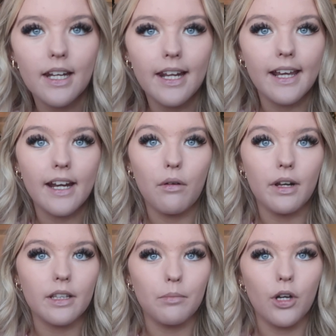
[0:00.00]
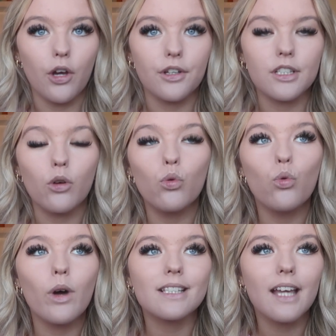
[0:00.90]
the link and I'll link them below, because I
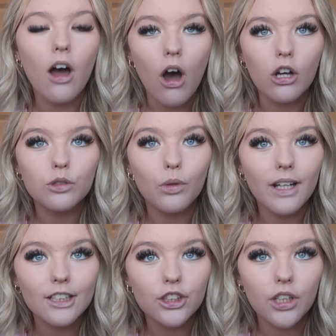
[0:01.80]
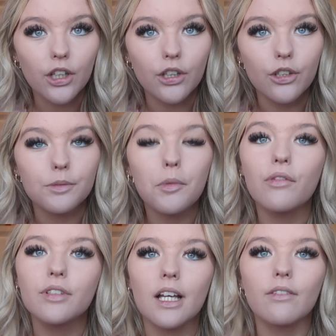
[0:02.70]
always get asked what lashes I use. But
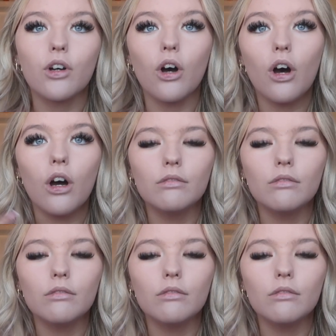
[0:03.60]
obviously I've got,